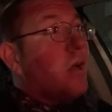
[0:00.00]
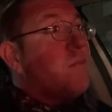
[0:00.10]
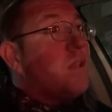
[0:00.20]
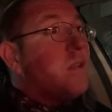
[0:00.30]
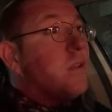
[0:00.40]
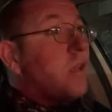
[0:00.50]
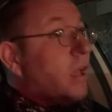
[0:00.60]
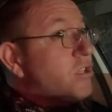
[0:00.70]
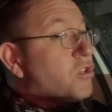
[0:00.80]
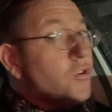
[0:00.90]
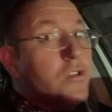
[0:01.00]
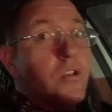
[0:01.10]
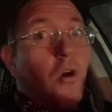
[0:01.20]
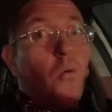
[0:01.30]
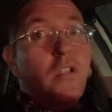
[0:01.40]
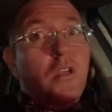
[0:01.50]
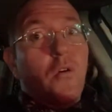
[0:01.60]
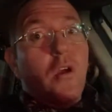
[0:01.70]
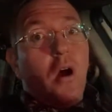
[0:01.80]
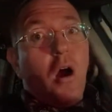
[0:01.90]
mean, it's good to know what's
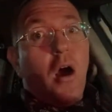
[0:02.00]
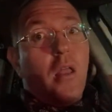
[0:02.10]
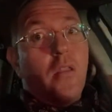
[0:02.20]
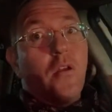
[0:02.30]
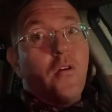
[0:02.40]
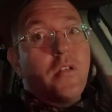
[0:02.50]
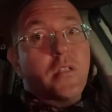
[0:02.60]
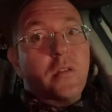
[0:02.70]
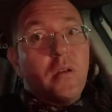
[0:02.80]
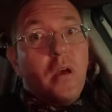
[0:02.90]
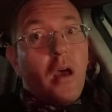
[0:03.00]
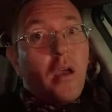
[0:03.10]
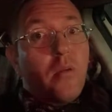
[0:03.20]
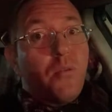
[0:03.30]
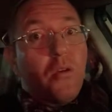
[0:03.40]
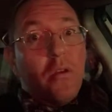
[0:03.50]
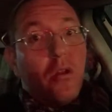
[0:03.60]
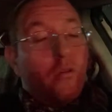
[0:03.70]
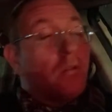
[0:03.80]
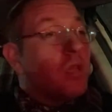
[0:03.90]
going on. There's a computer, you know,
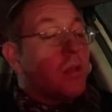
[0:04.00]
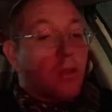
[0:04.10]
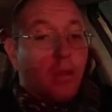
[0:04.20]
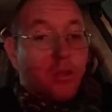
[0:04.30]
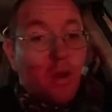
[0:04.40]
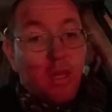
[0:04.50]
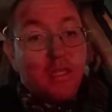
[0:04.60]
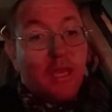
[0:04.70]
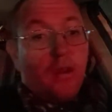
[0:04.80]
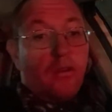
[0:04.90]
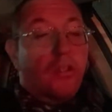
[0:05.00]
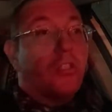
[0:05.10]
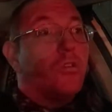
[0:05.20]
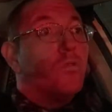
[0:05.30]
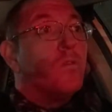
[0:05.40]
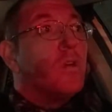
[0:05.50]
you can get electronic scanners too.